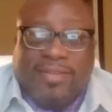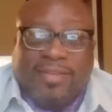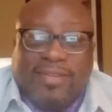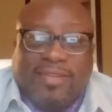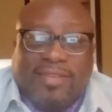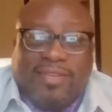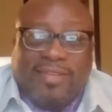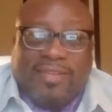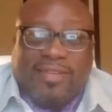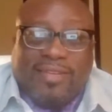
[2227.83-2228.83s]

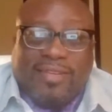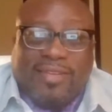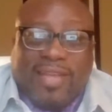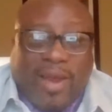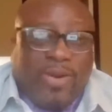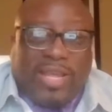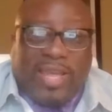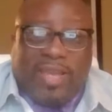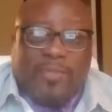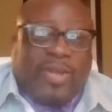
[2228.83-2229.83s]
Mm-hmm. I don't
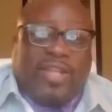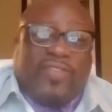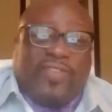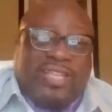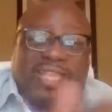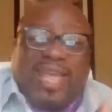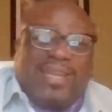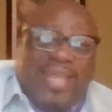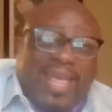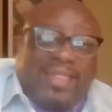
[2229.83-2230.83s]
care, because if he's
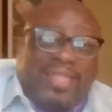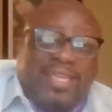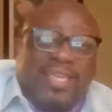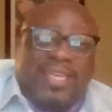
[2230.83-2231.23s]
near death,